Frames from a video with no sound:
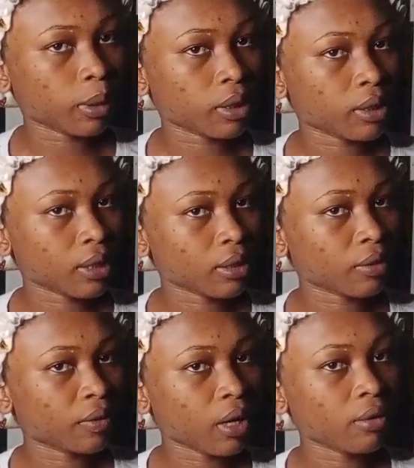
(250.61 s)
because as
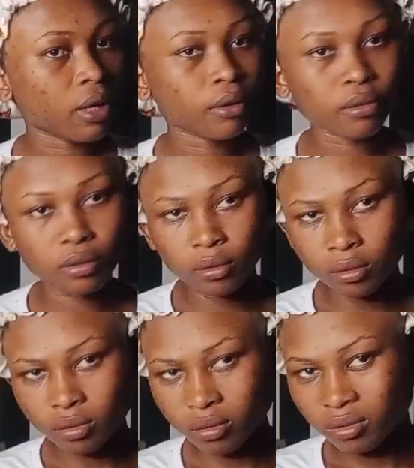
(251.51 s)
of now, I don't know.